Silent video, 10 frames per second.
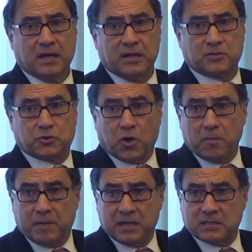
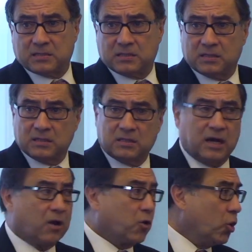soybeans
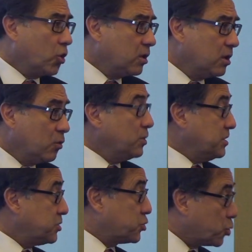and corn, which
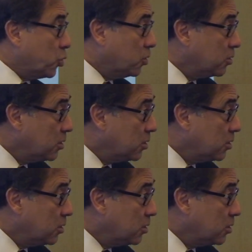is true.